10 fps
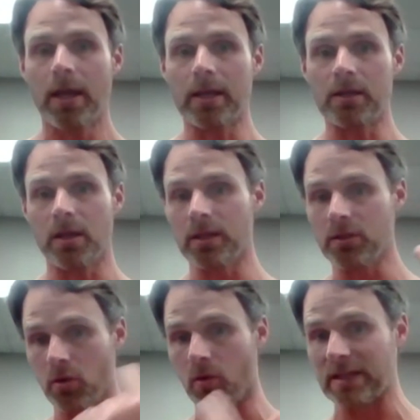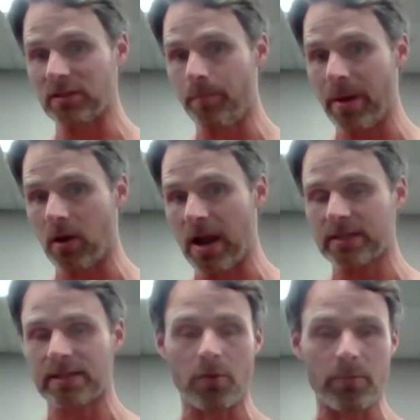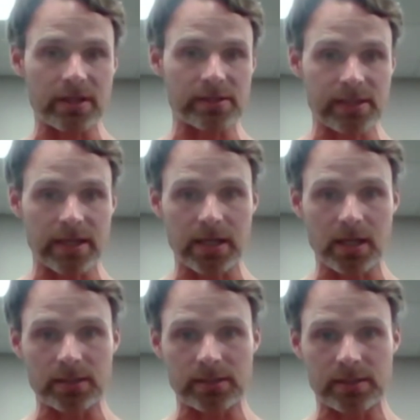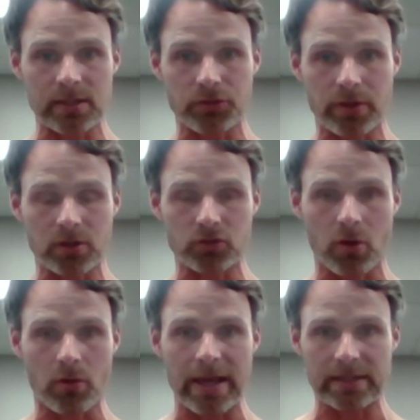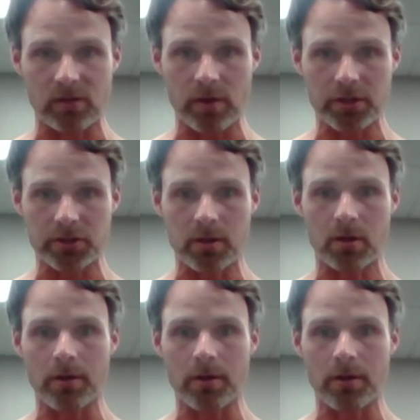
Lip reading: and utilize a better exhale, because singing is essentially a controlled exhalation.